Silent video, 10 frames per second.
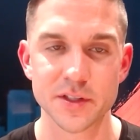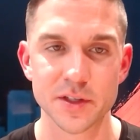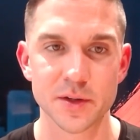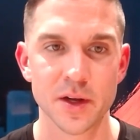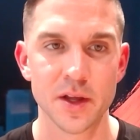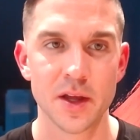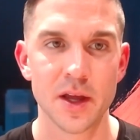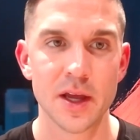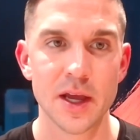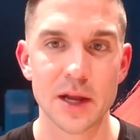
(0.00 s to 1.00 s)
to.
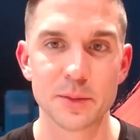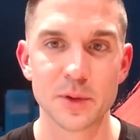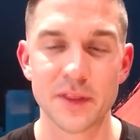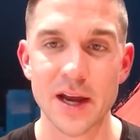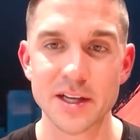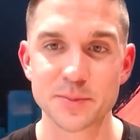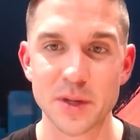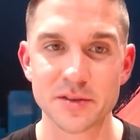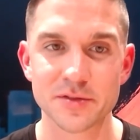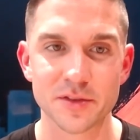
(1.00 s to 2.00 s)
And when that is
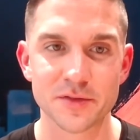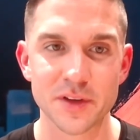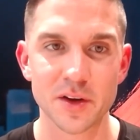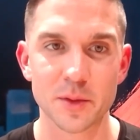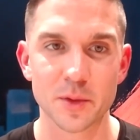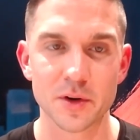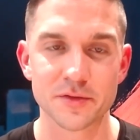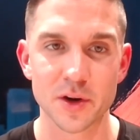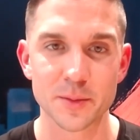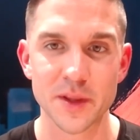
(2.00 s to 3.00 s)
being fulfilled and we're
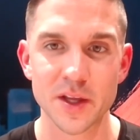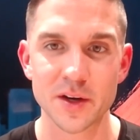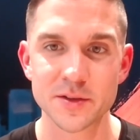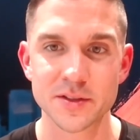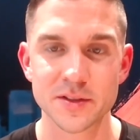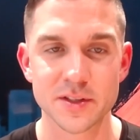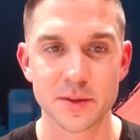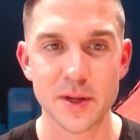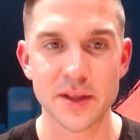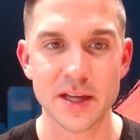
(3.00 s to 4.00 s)
firm in those, to
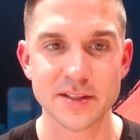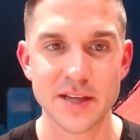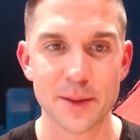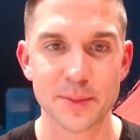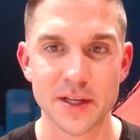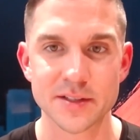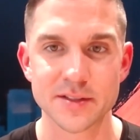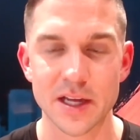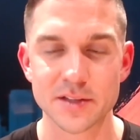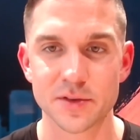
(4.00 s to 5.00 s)
me, that's happiness,
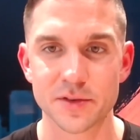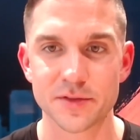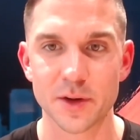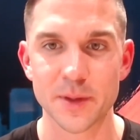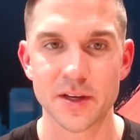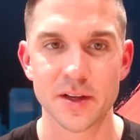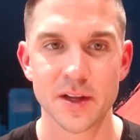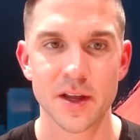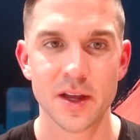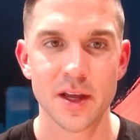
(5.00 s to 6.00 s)
that's fulfillment.
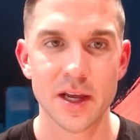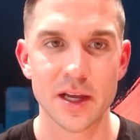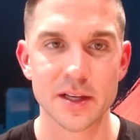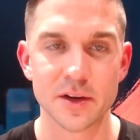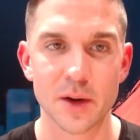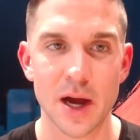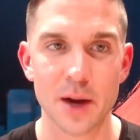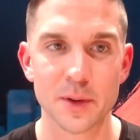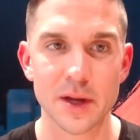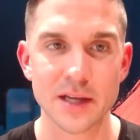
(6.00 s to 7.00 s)
And, I,
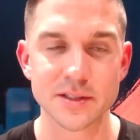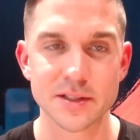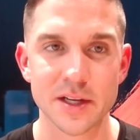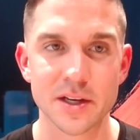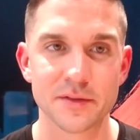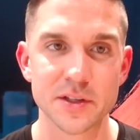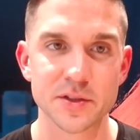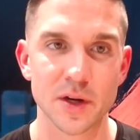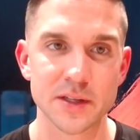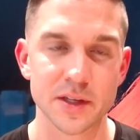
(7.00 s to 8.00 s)
as an
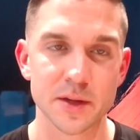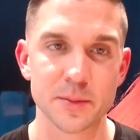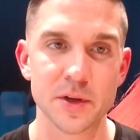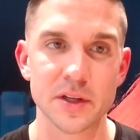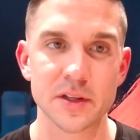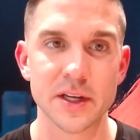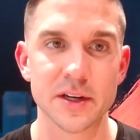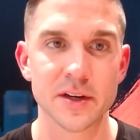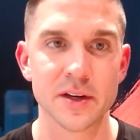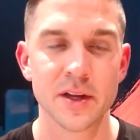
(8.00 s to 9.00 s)
individual, as a community
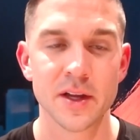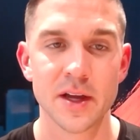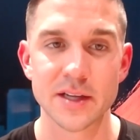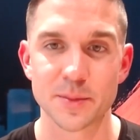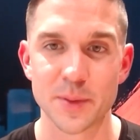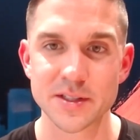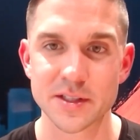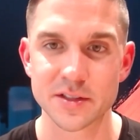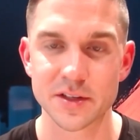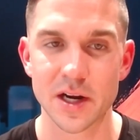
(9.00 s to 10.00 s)
leader, as a
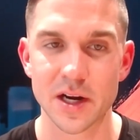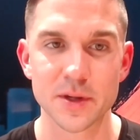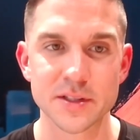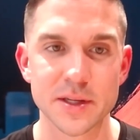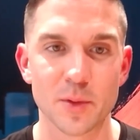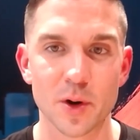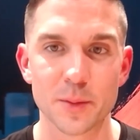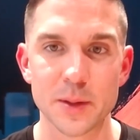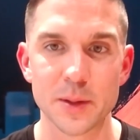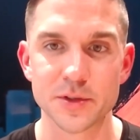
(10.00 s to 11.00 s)
business leader, I want to see more
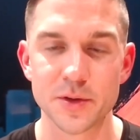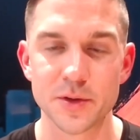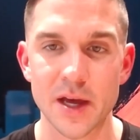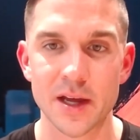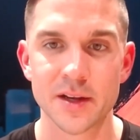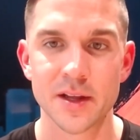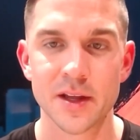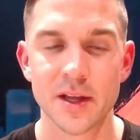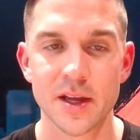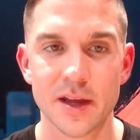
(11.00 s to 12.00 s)
people do that.
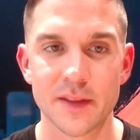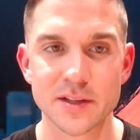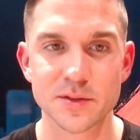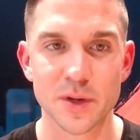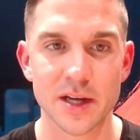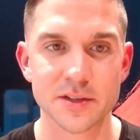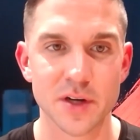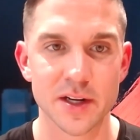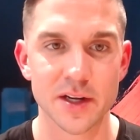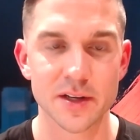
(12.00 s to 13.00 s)
And that's what I
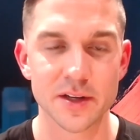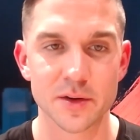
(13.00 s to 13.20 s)
try to,